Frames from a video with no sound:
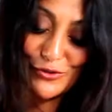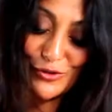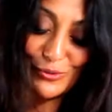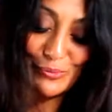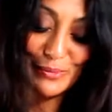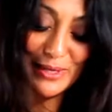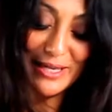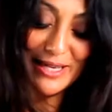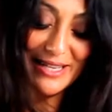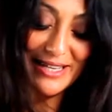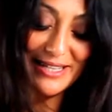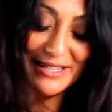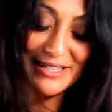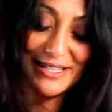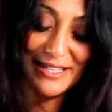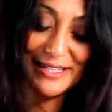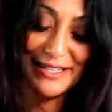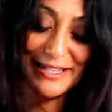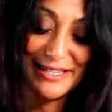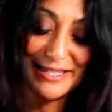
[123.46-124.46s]
from my
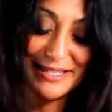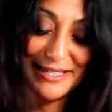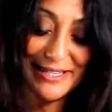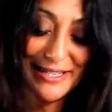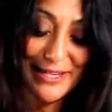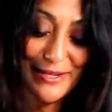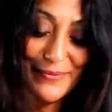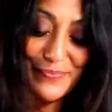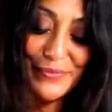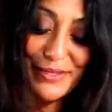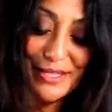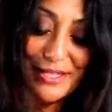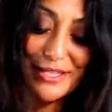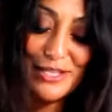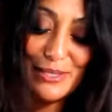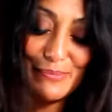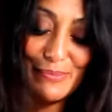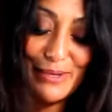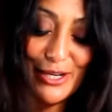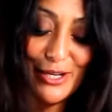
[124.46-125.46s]
hand nicely. Now, this
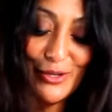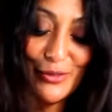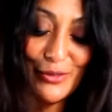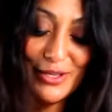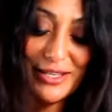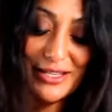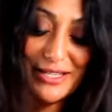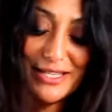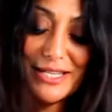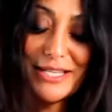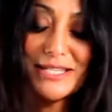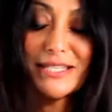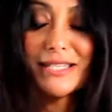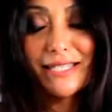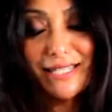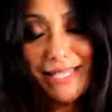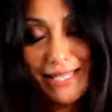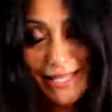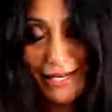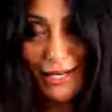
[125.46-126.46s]
is about the
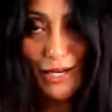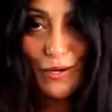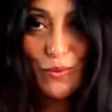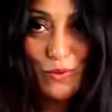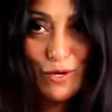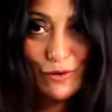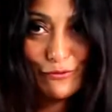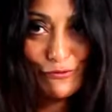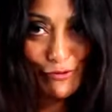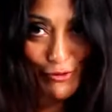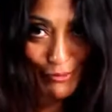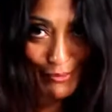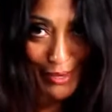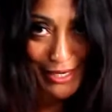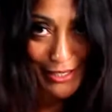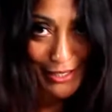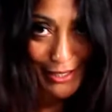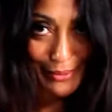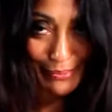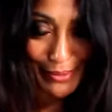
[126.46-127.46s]
consistency that I want for my
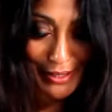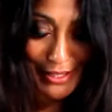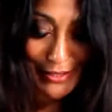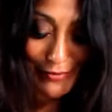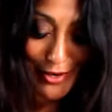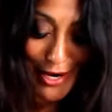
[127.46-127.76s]
dumpling